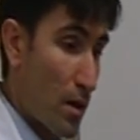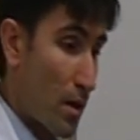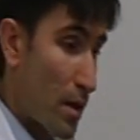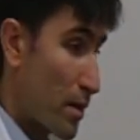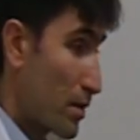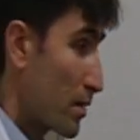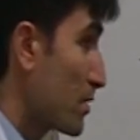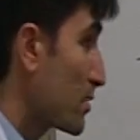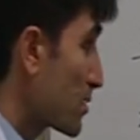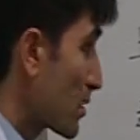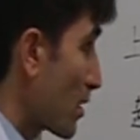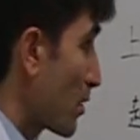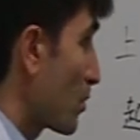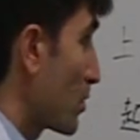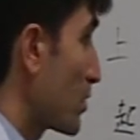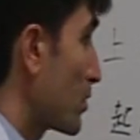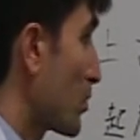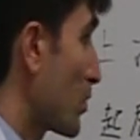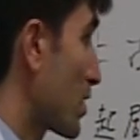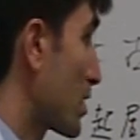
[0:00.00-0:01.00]
And this I
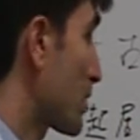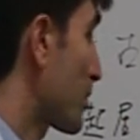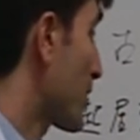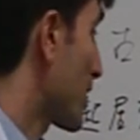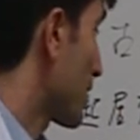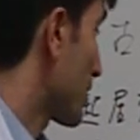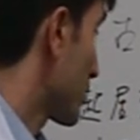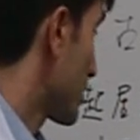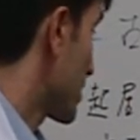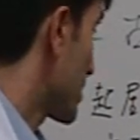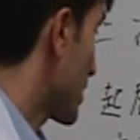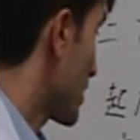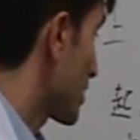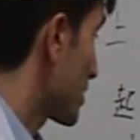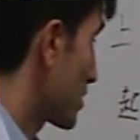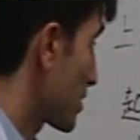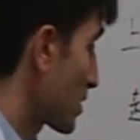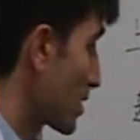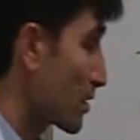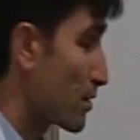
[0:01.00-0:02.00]
want to explain. It
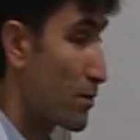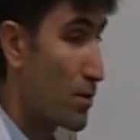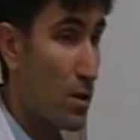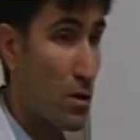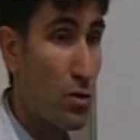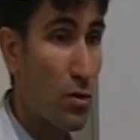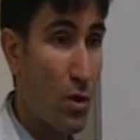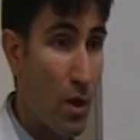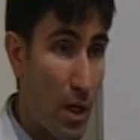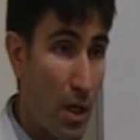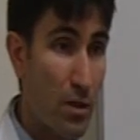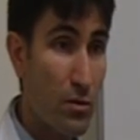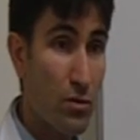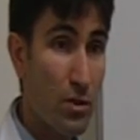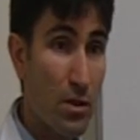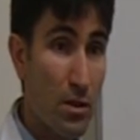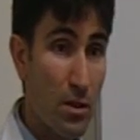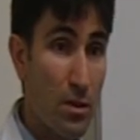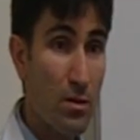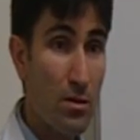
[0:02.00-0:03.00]
says living to
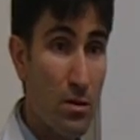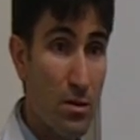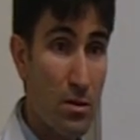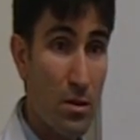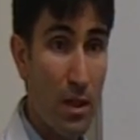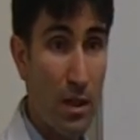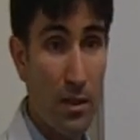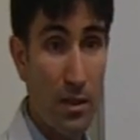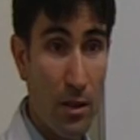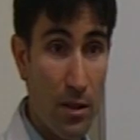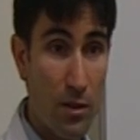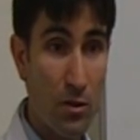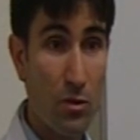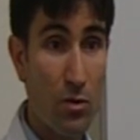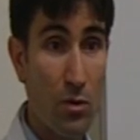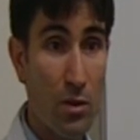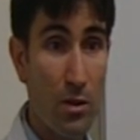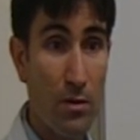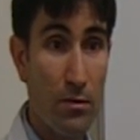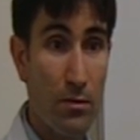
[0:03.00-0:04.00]
100 years, and then
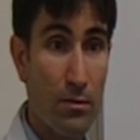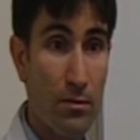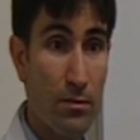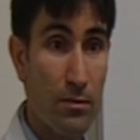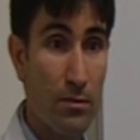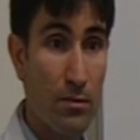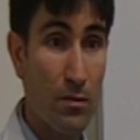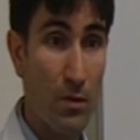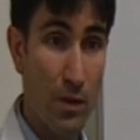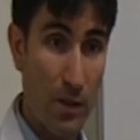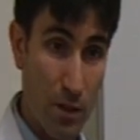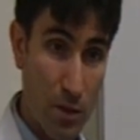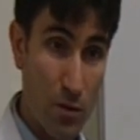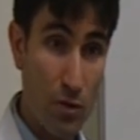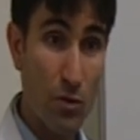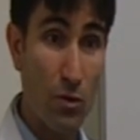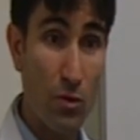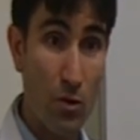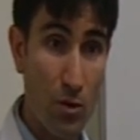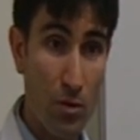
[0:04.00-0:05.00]
you live, and then
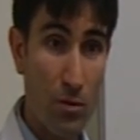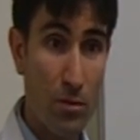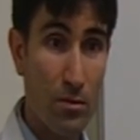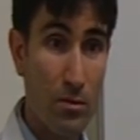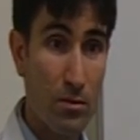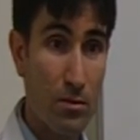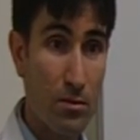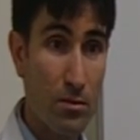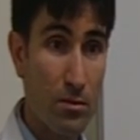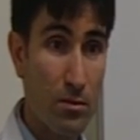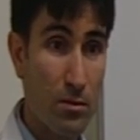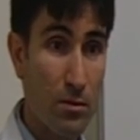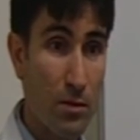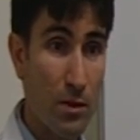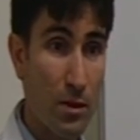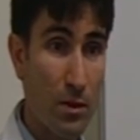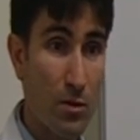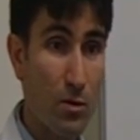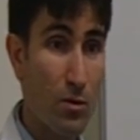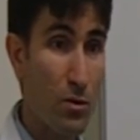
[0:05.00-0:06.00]
you go
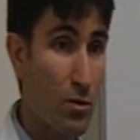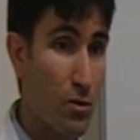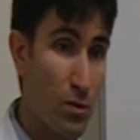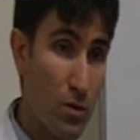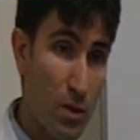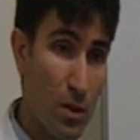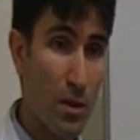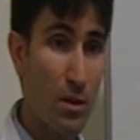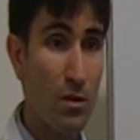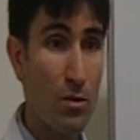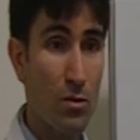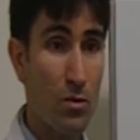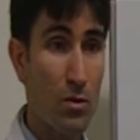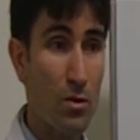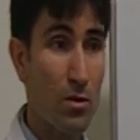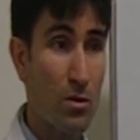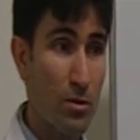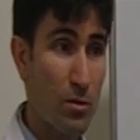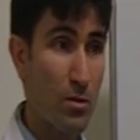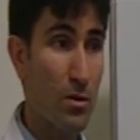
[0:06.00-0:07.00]
to the other
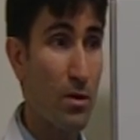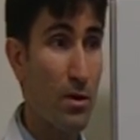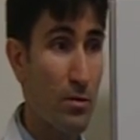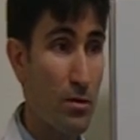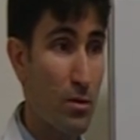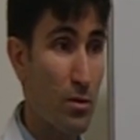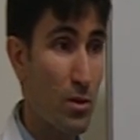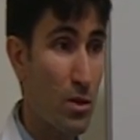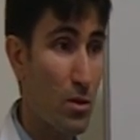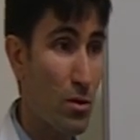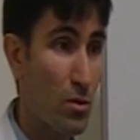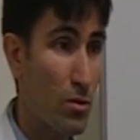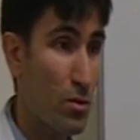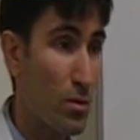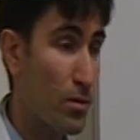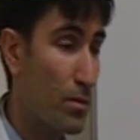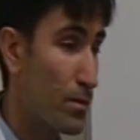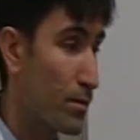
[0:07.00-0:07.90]
world or wherever we go to.